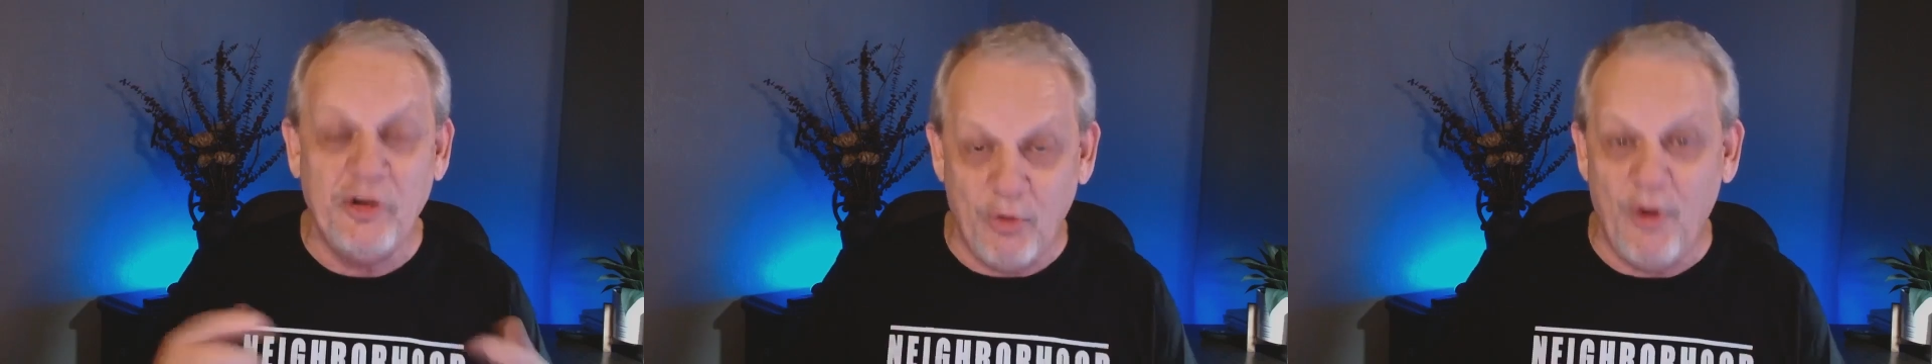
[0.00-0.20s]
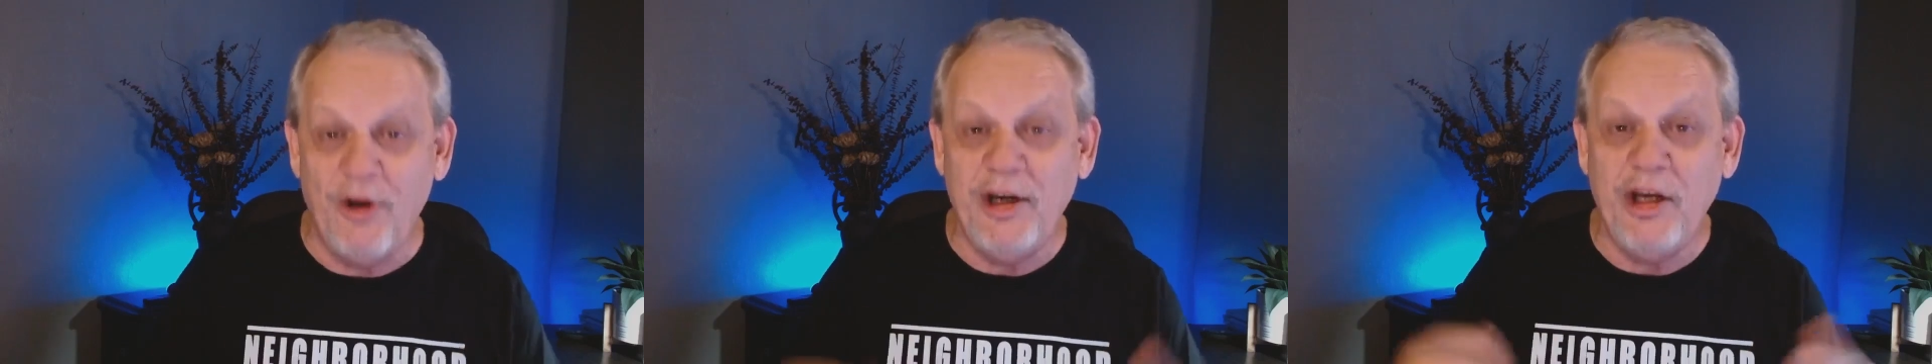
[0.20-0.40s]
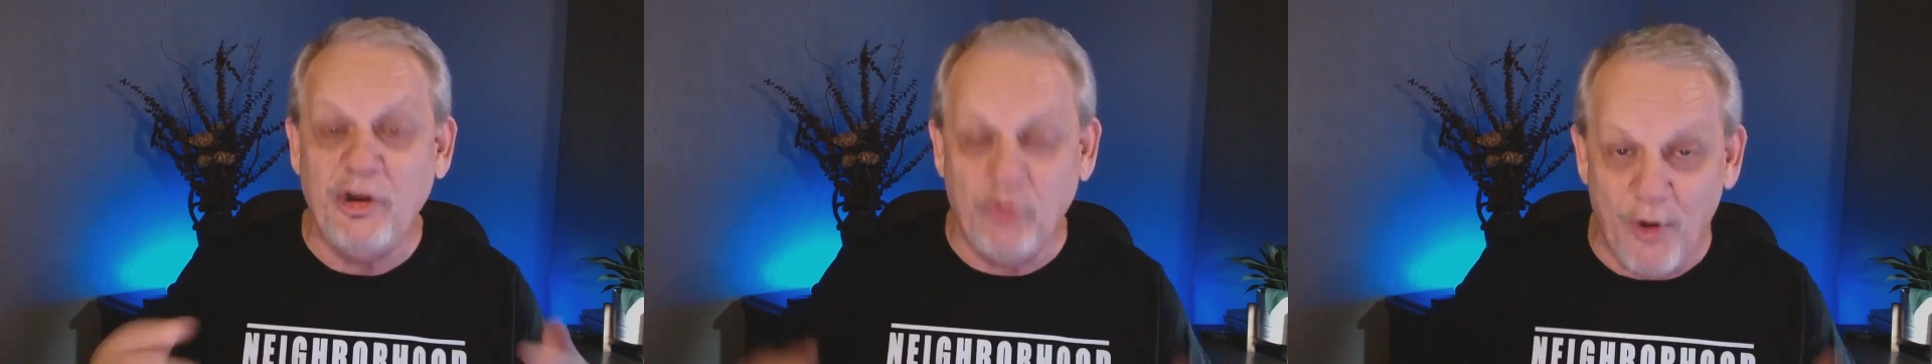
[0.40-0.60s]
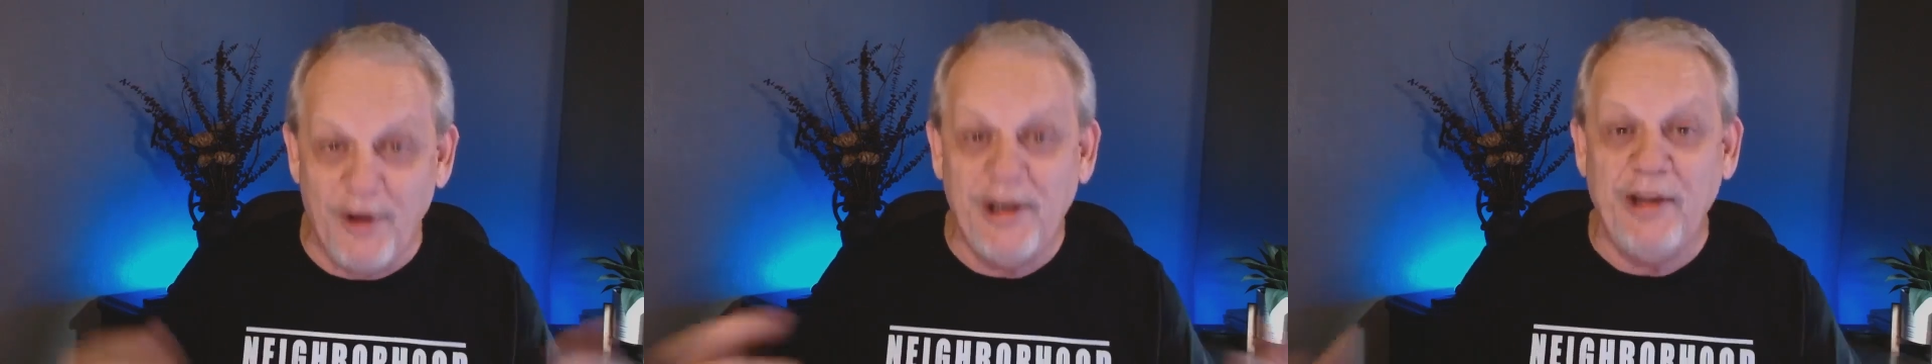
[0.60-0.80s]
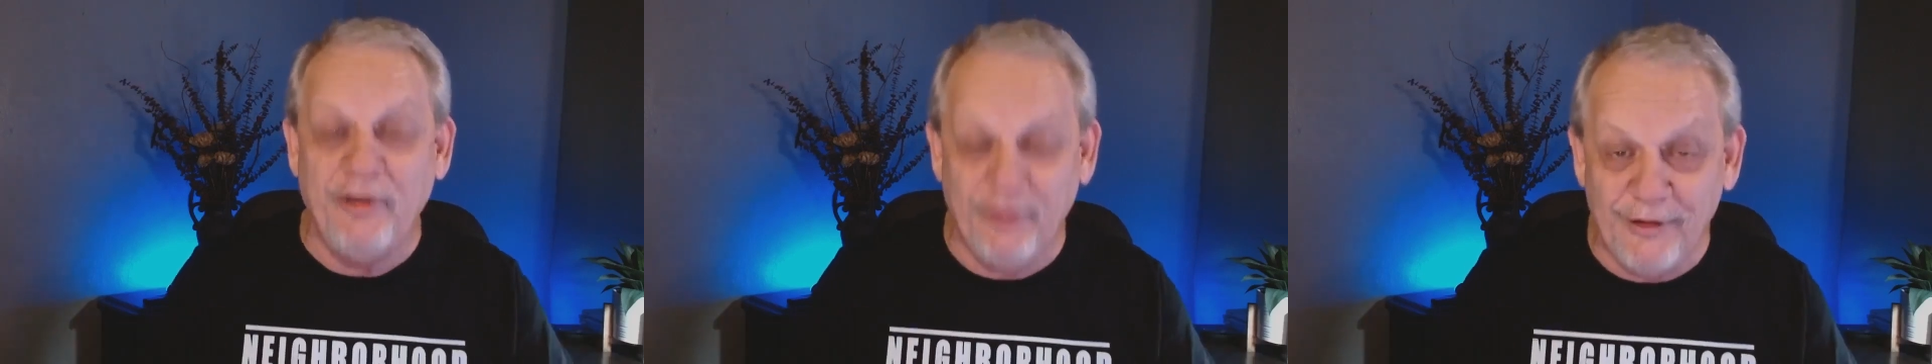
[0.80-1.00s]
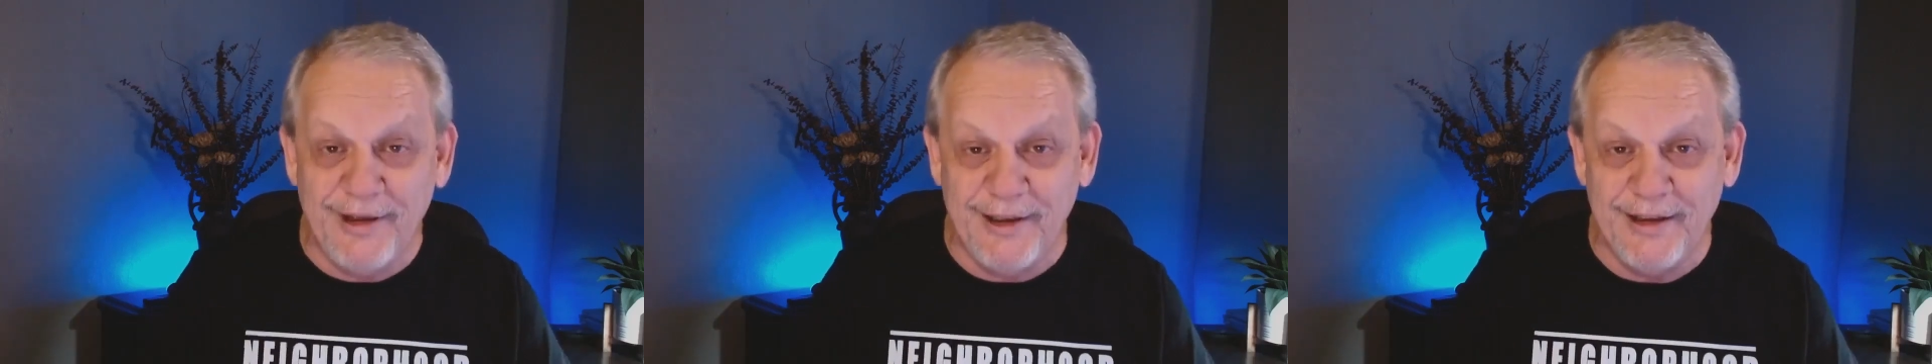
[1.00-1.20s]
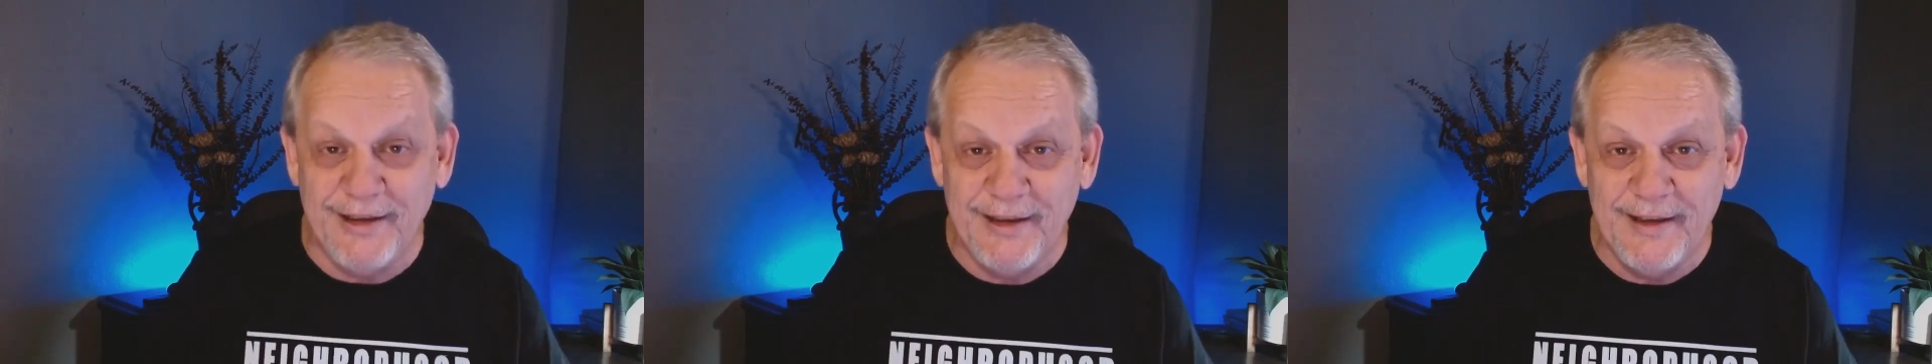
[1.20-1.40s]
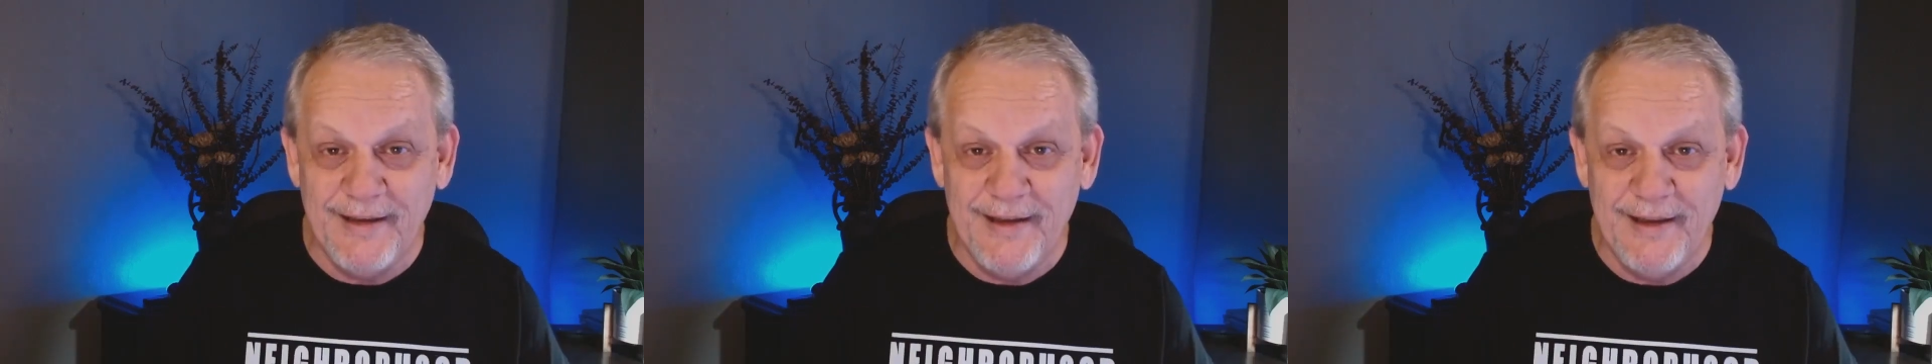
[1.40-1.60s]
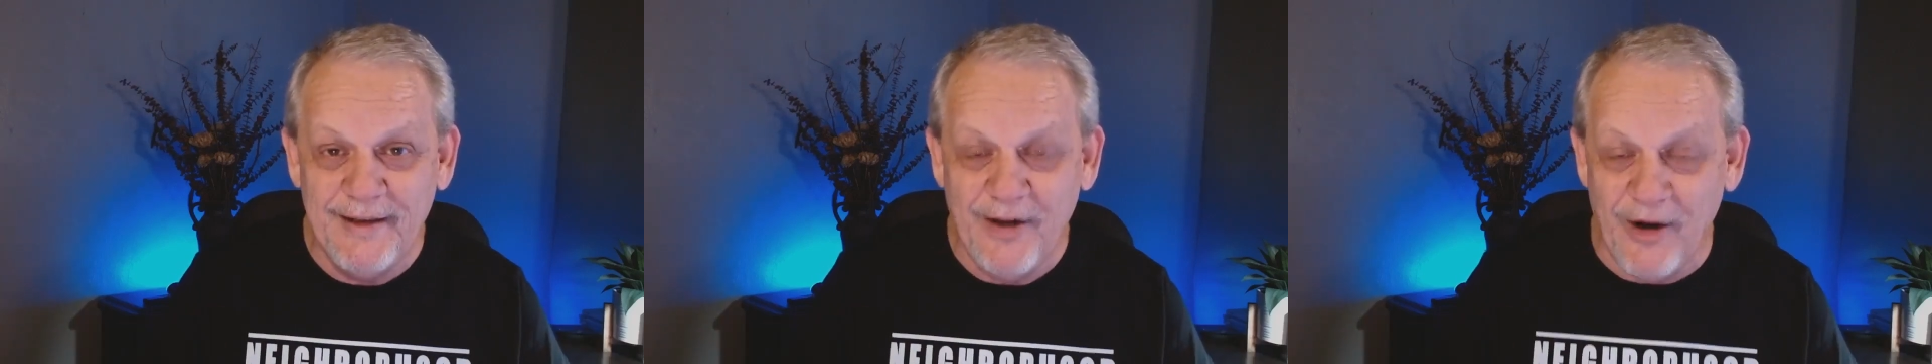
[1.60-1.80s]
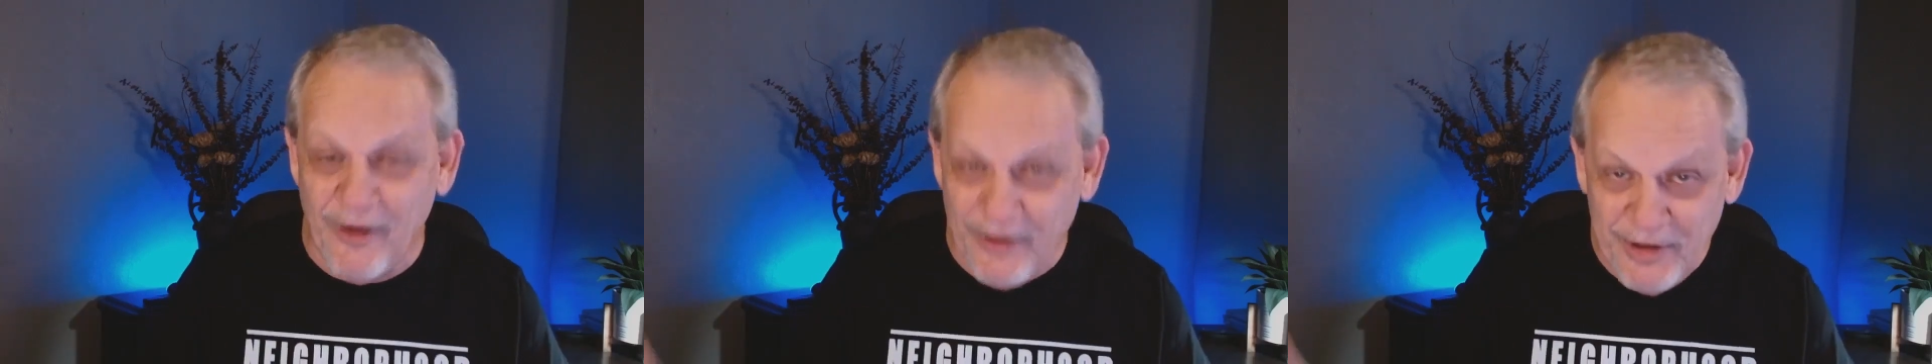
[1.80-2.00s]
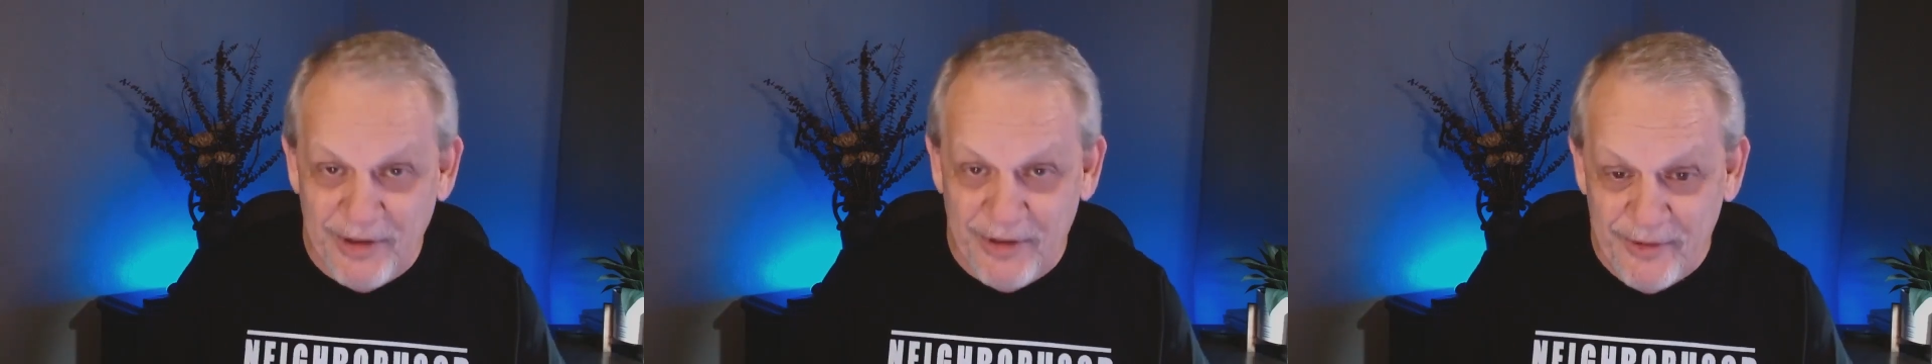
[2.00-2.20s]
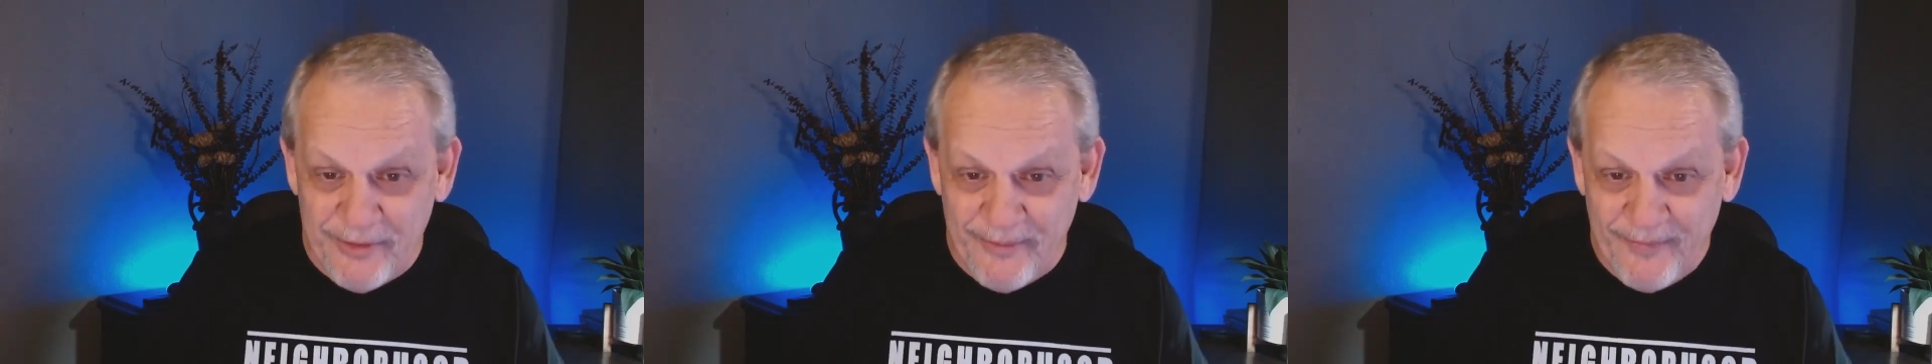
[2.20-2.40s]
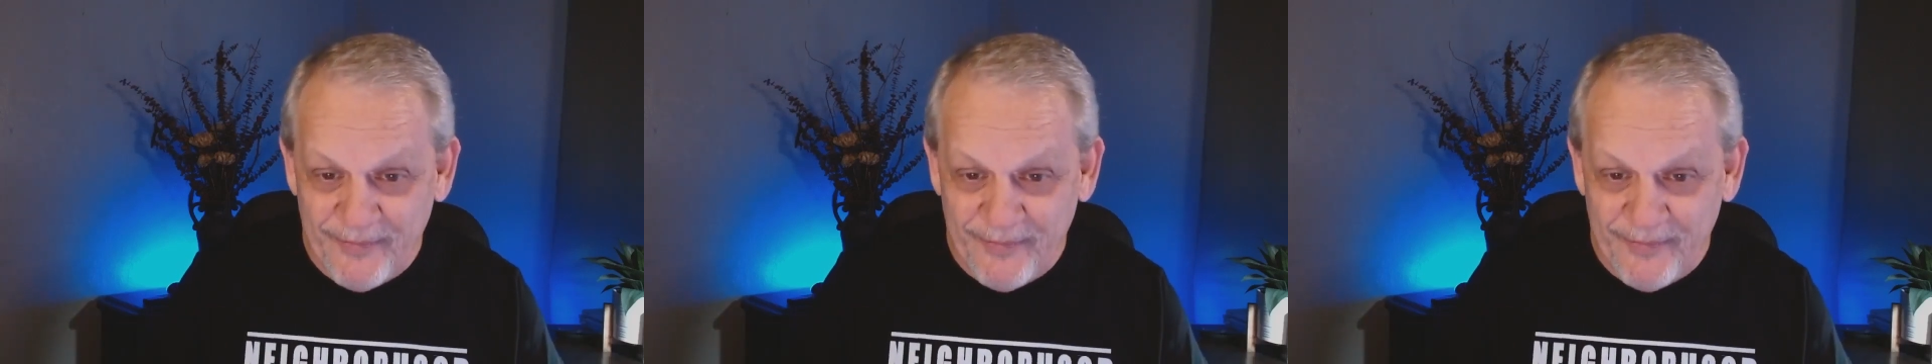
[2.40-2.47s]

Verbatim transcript: 2023. Are you?